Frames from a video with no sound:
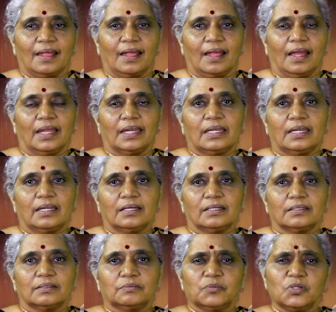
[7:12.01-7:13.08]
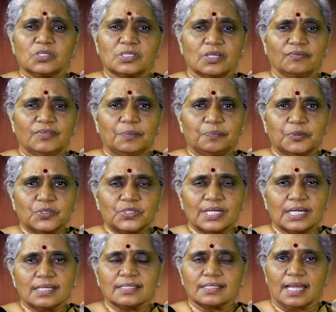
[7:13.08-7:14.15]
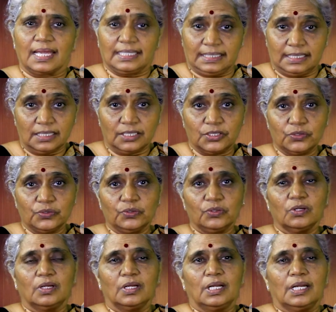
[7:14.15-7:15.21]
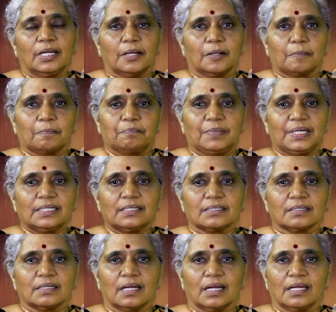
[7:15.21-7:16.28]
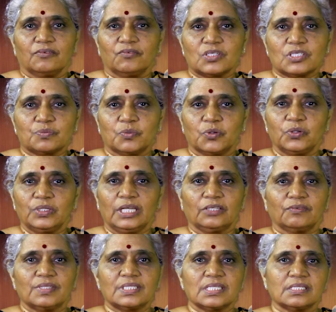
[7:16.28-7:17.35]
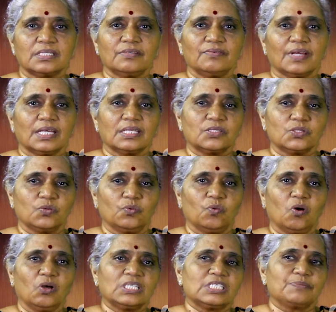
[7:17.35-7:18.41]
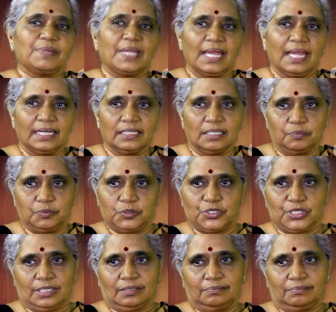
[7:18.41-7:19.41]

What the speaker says: And most of the pujas I did do, but I was more inquisitive as to what's behind the puja.